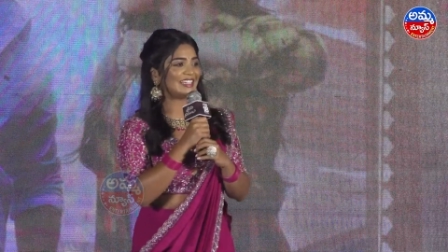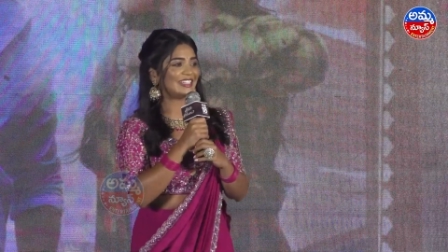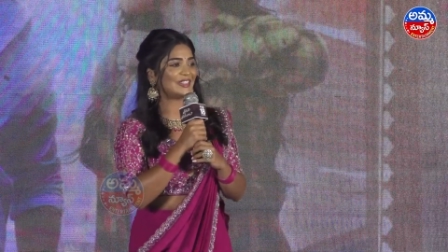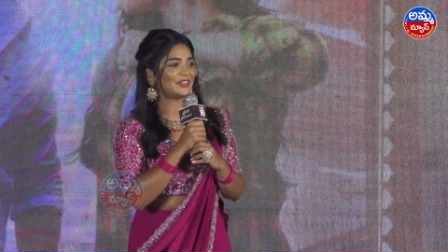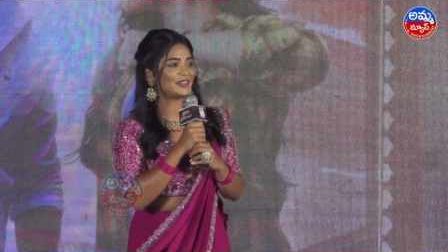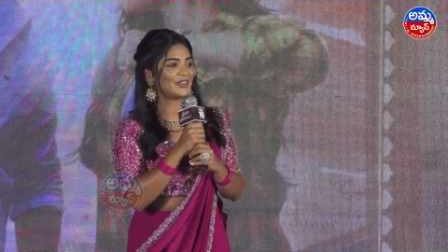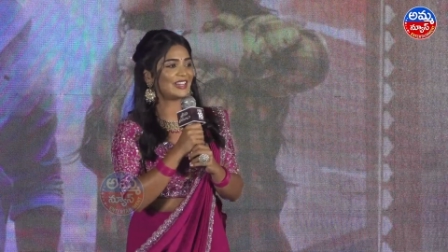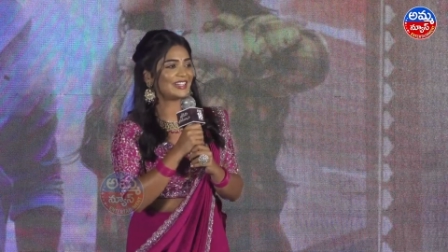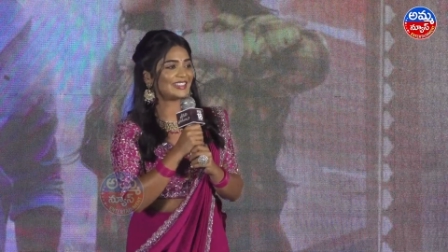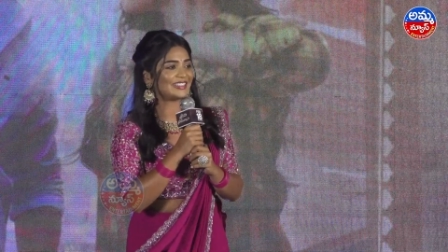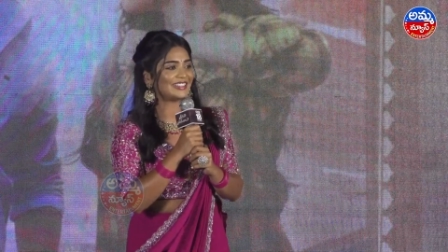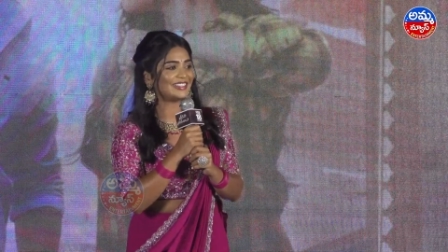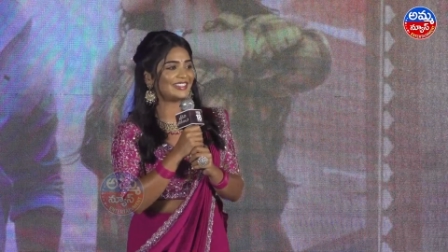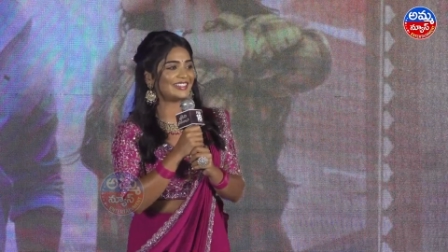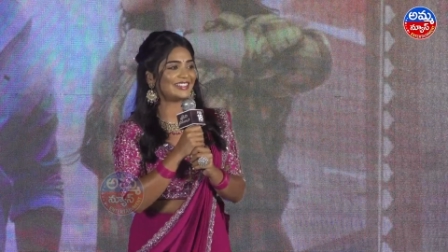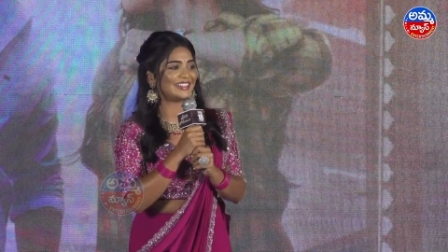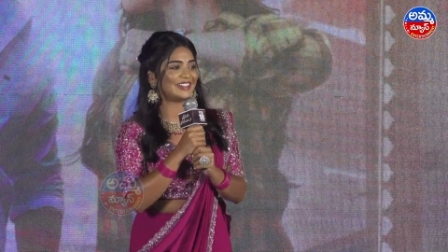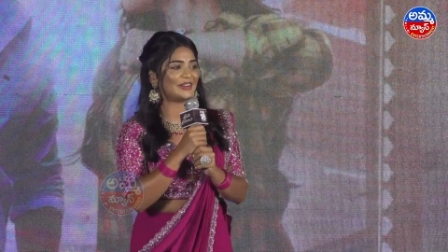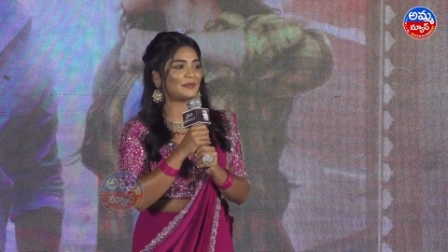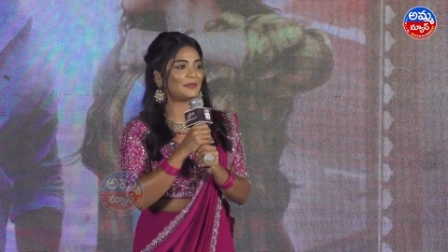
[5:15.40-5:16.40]
you are
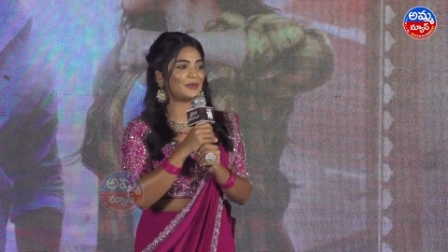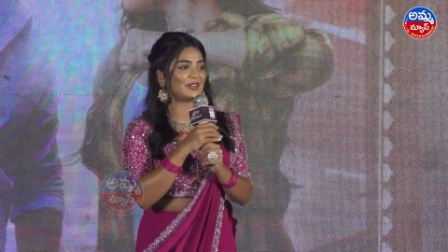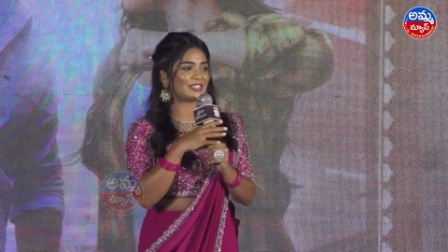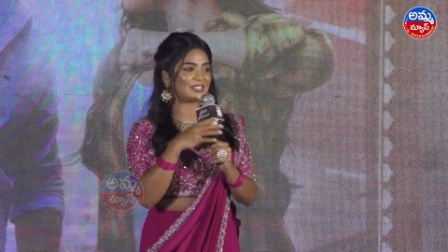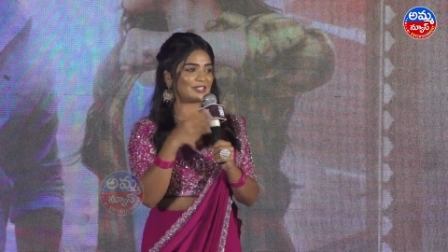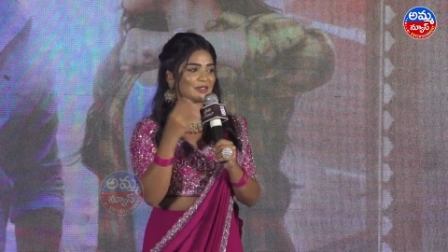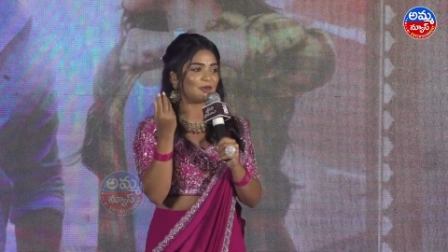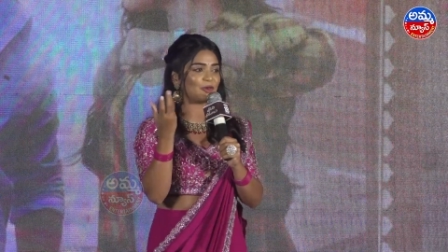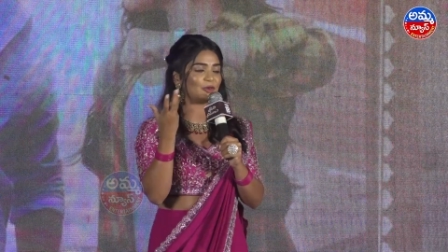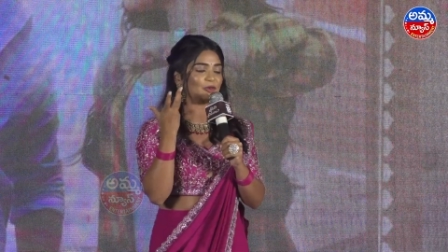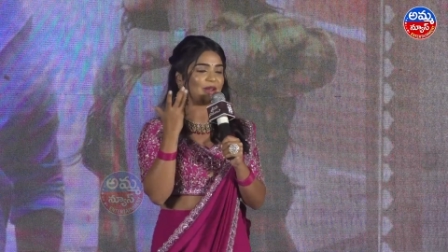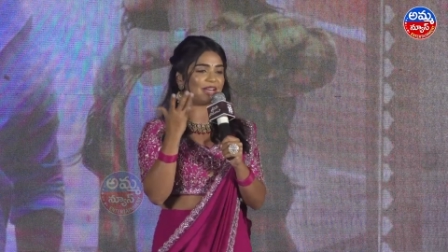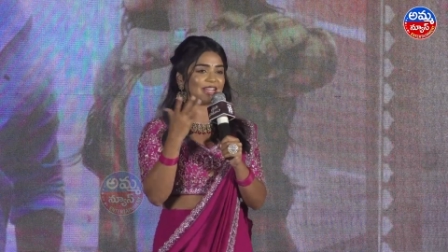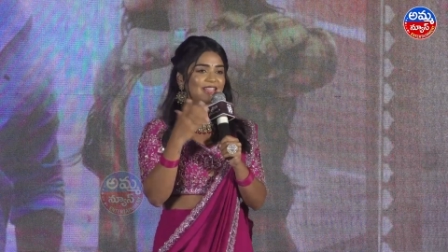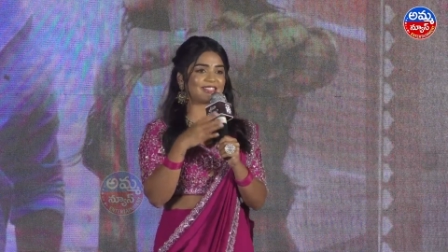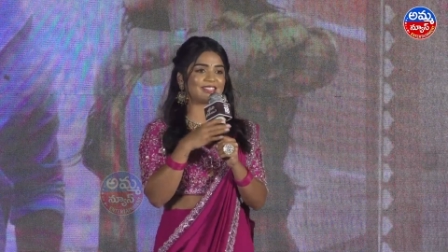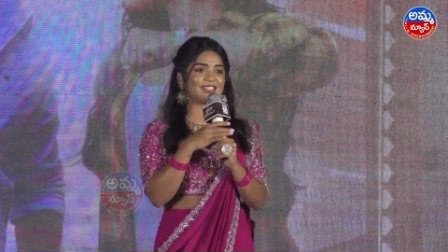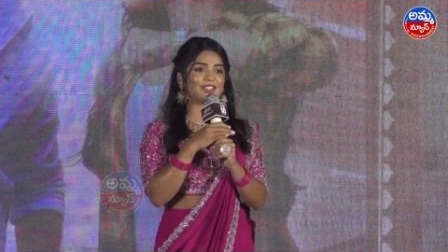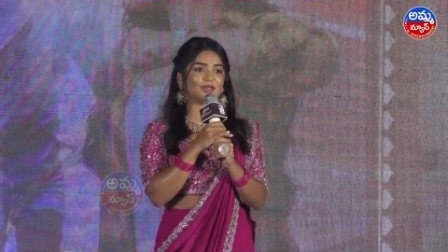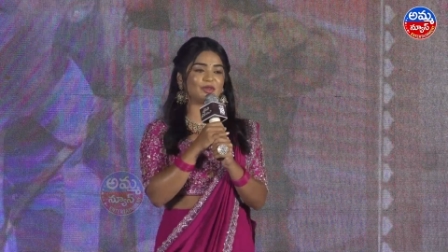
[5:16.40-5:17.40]
the person who
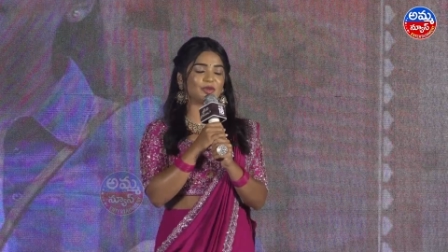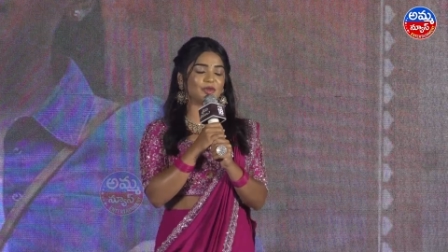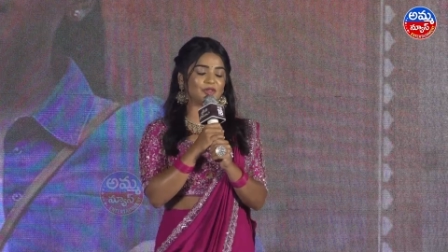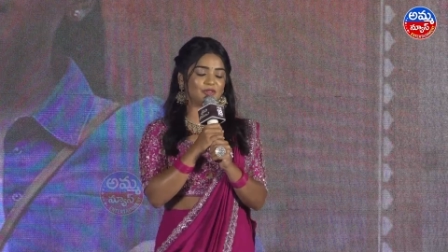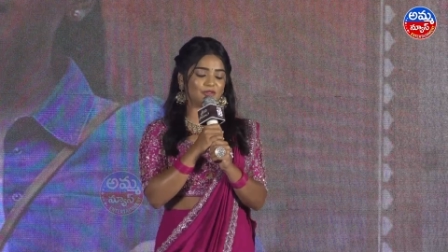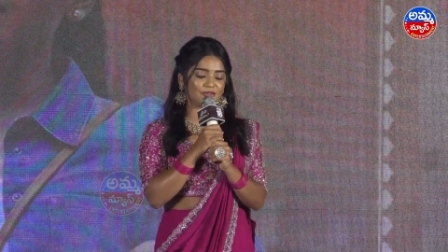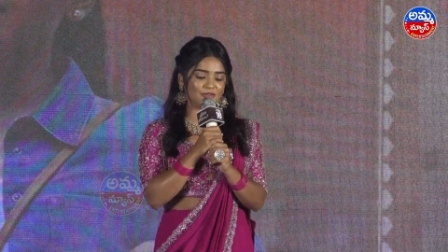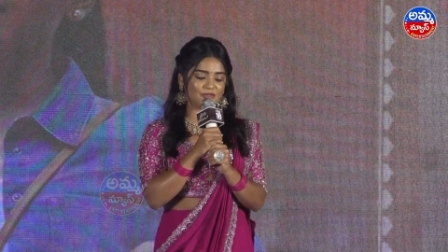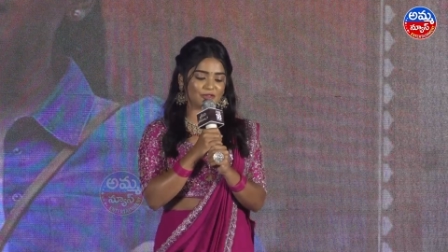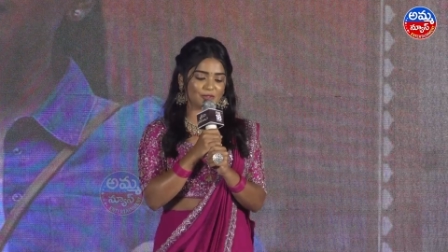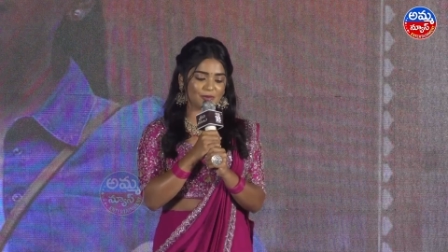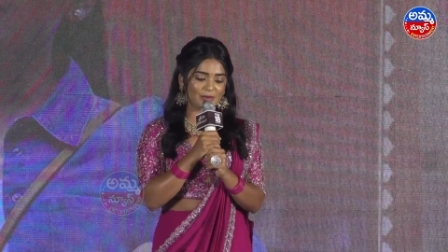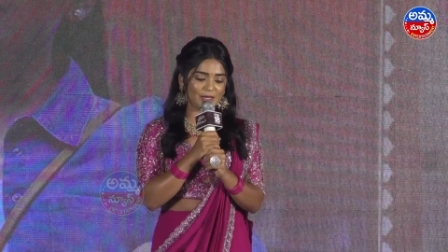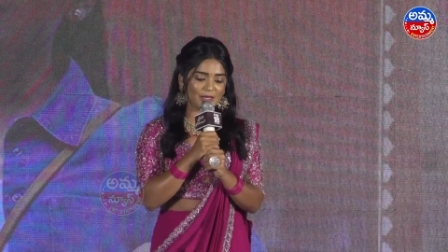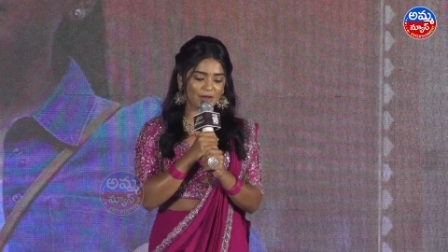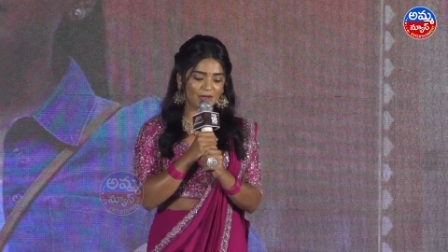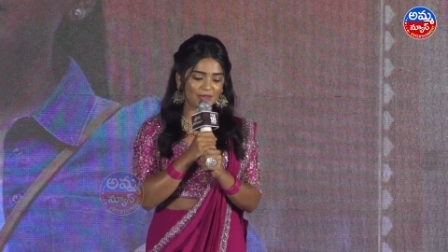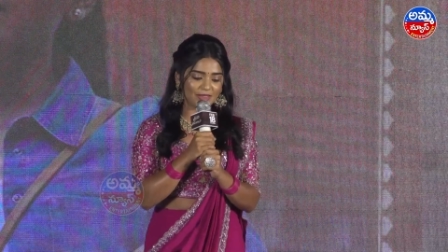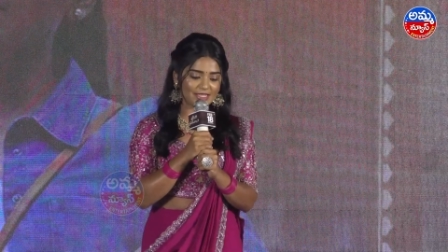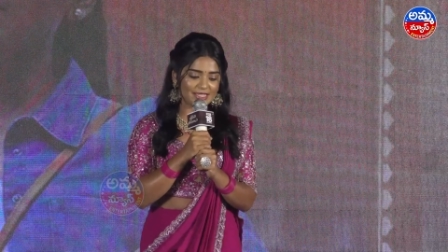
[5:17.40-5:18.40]
breaks the truth to
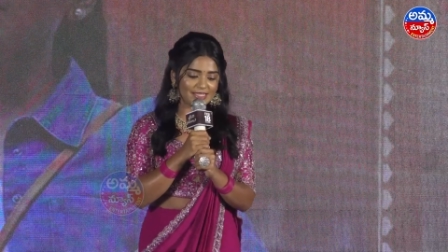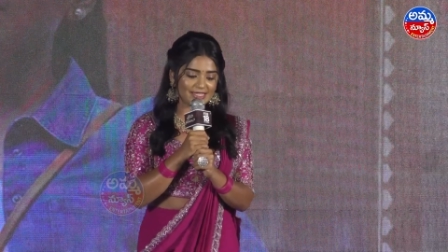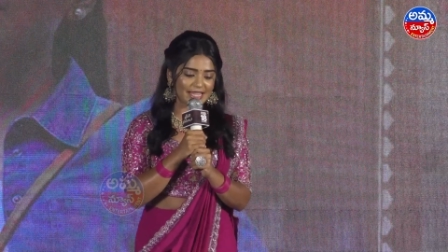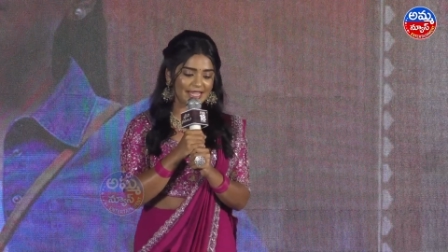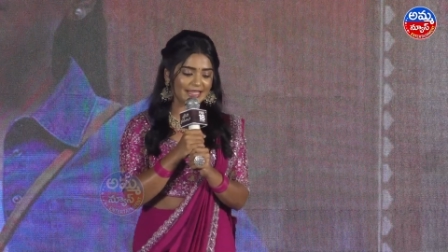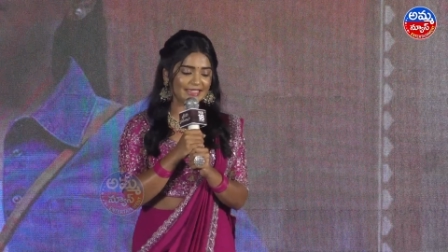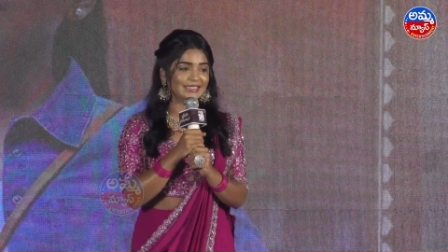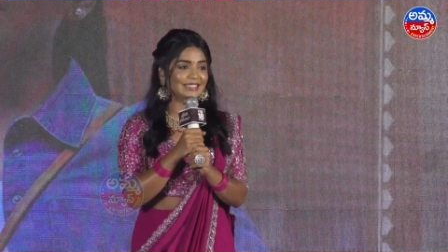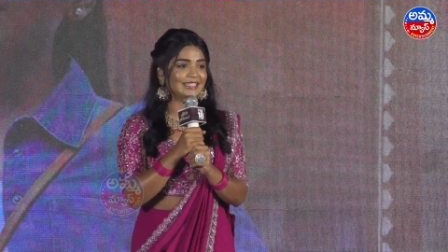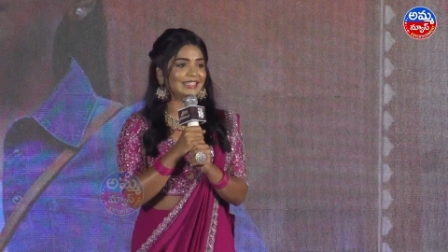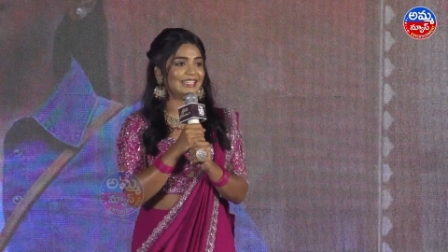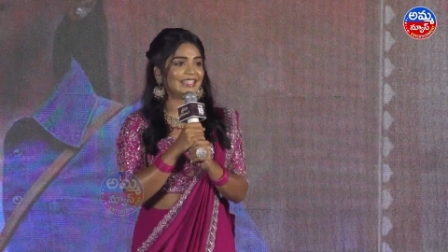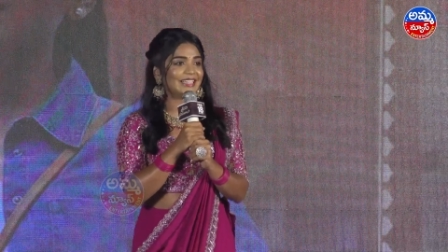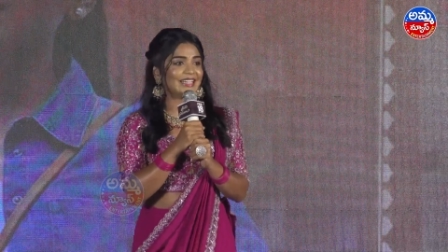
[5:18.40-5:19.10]
me on the set.